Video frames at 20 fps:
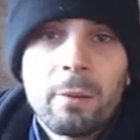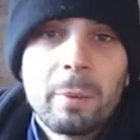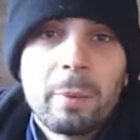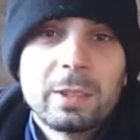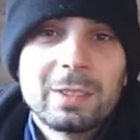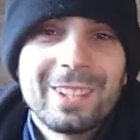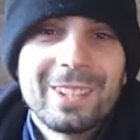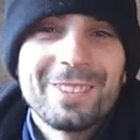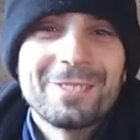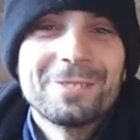
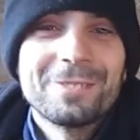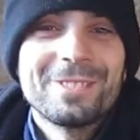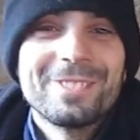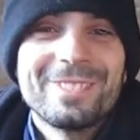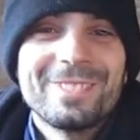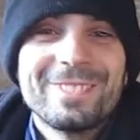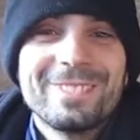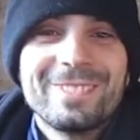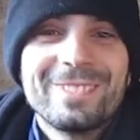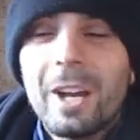myself,
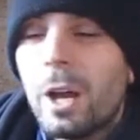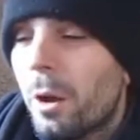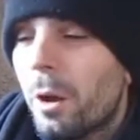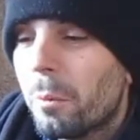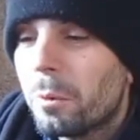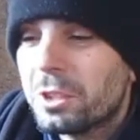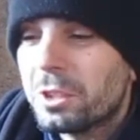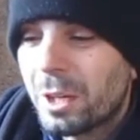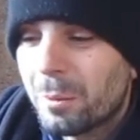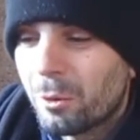
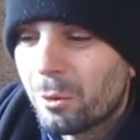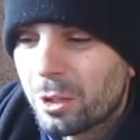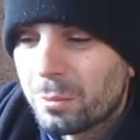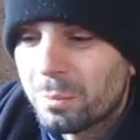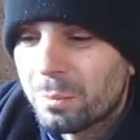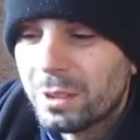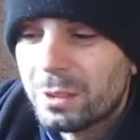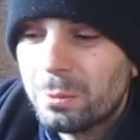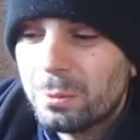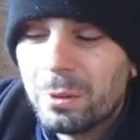which I'm quite
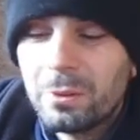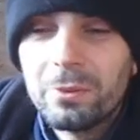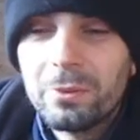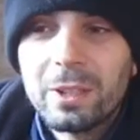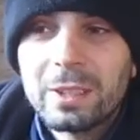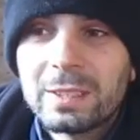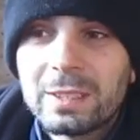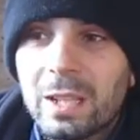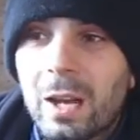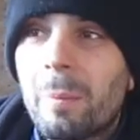pleased with,
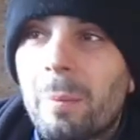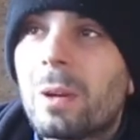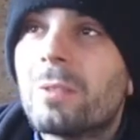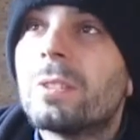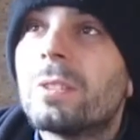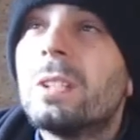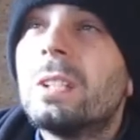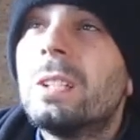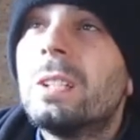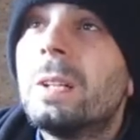first time
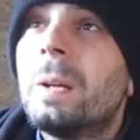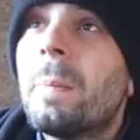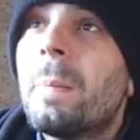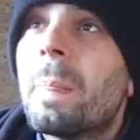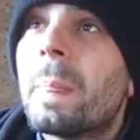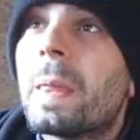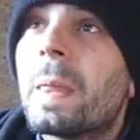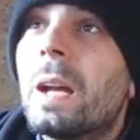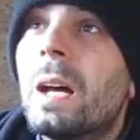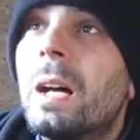ever.
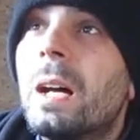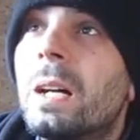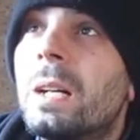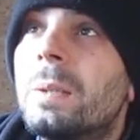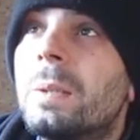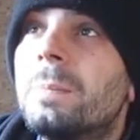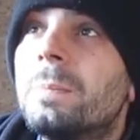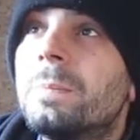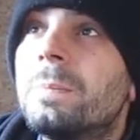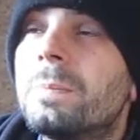
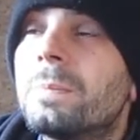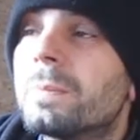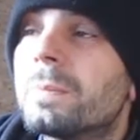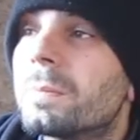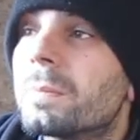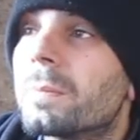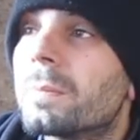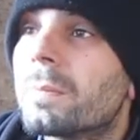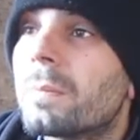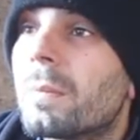
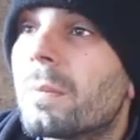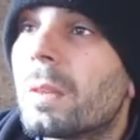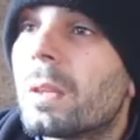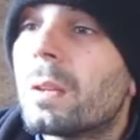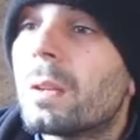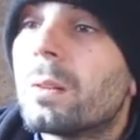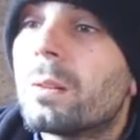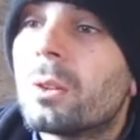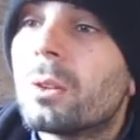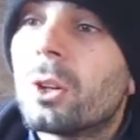
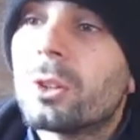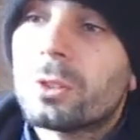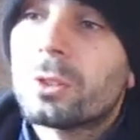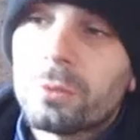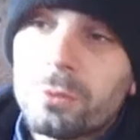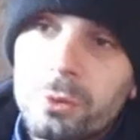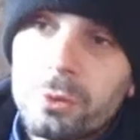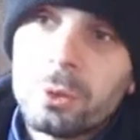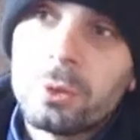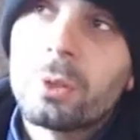Got the
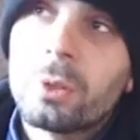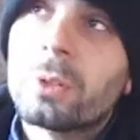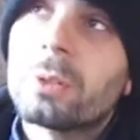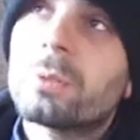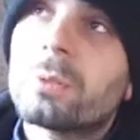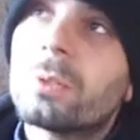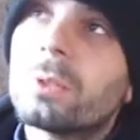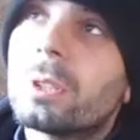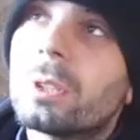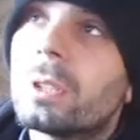flue going
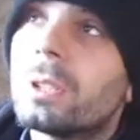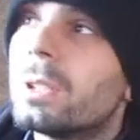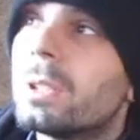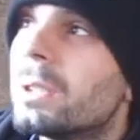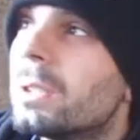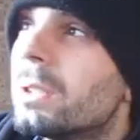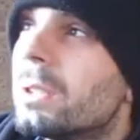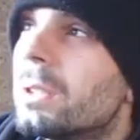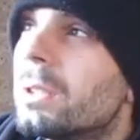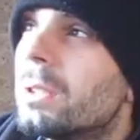through
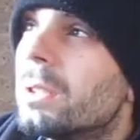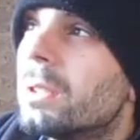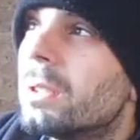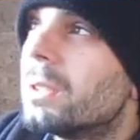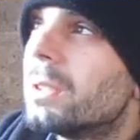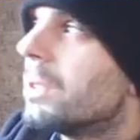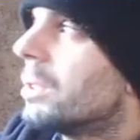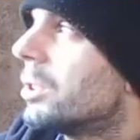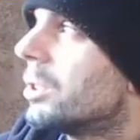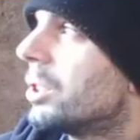the
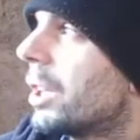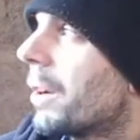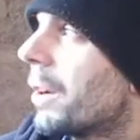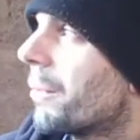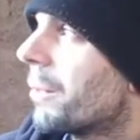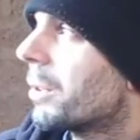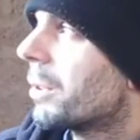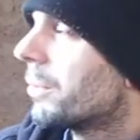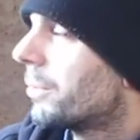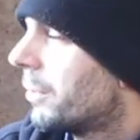shed
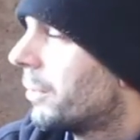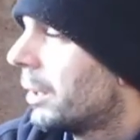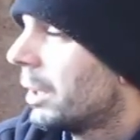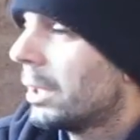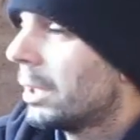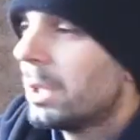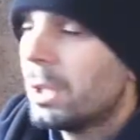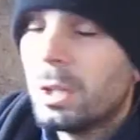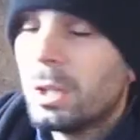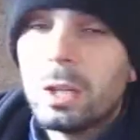roof.
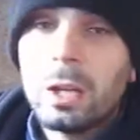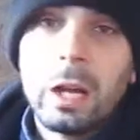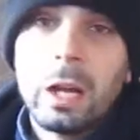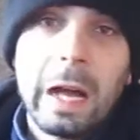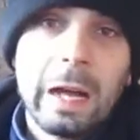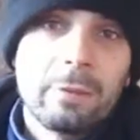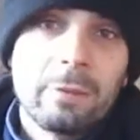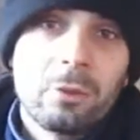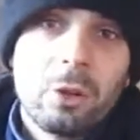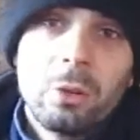
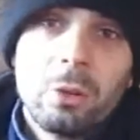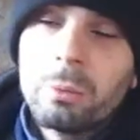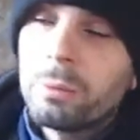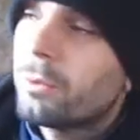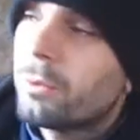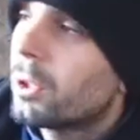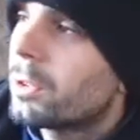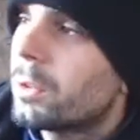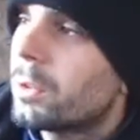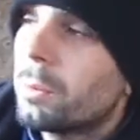We've
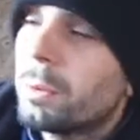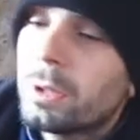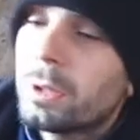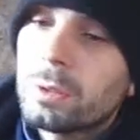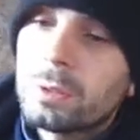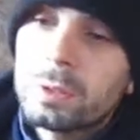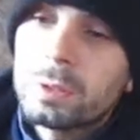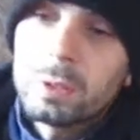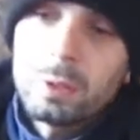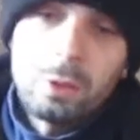got the
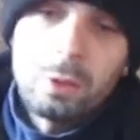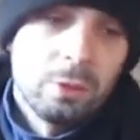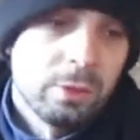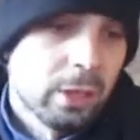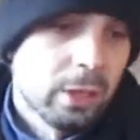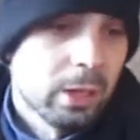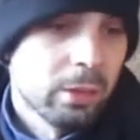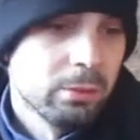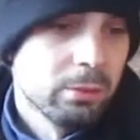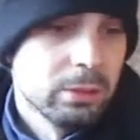windows on
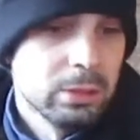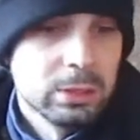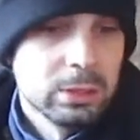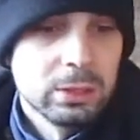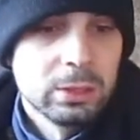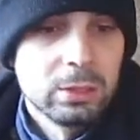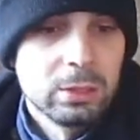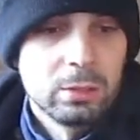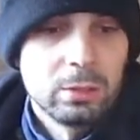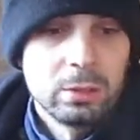
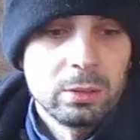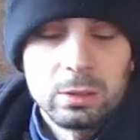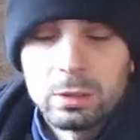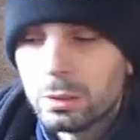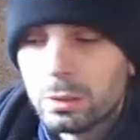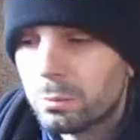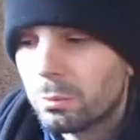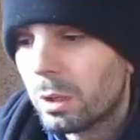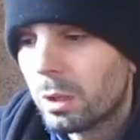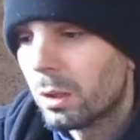
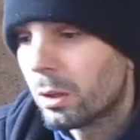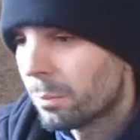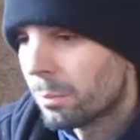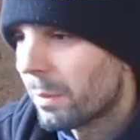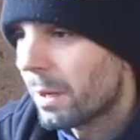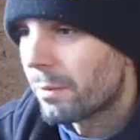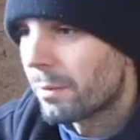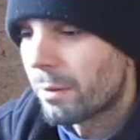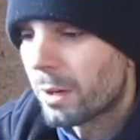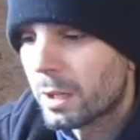on
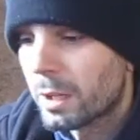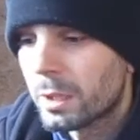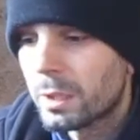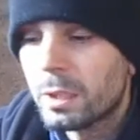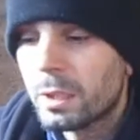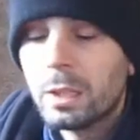my right,